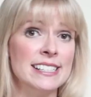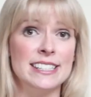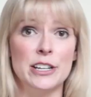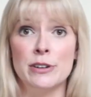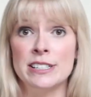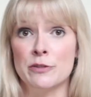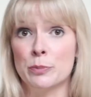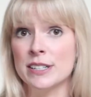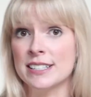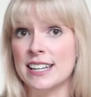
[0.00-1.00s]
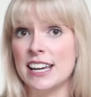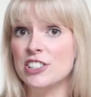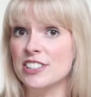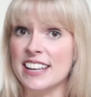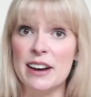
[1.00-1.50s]
series of
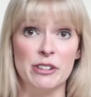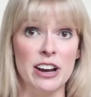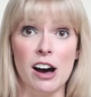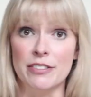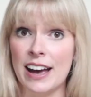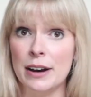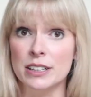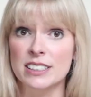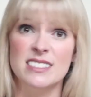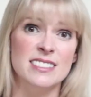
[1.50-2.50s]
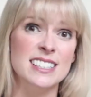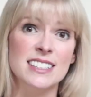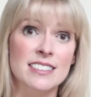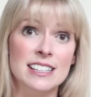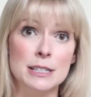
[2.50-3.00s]
presentations every half hour, there's
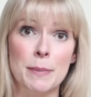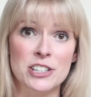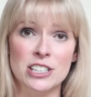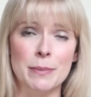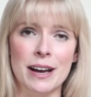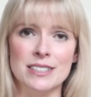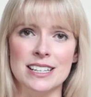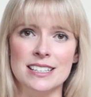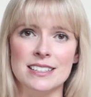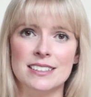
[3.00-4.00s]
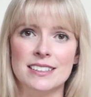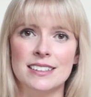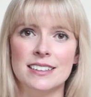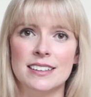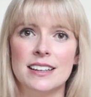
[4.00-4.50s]
nothing special about it.
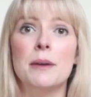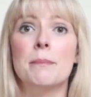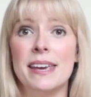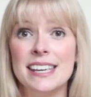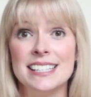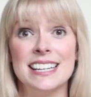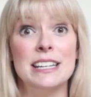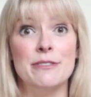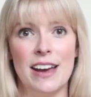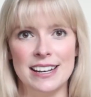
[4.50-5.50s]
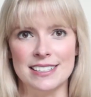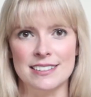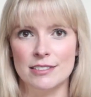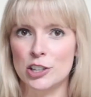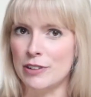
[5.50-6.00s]
Make it an event,
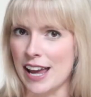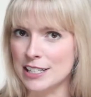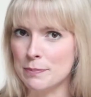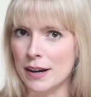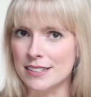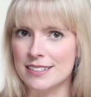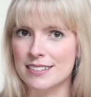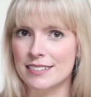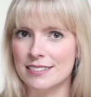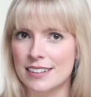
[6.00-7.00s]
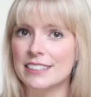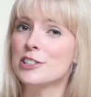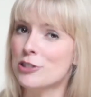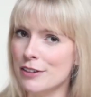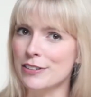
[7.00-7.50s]
create buzz, and the
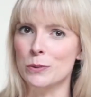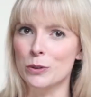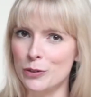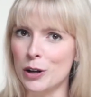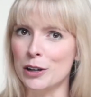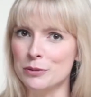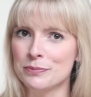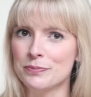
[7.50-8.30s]
traffic will follow.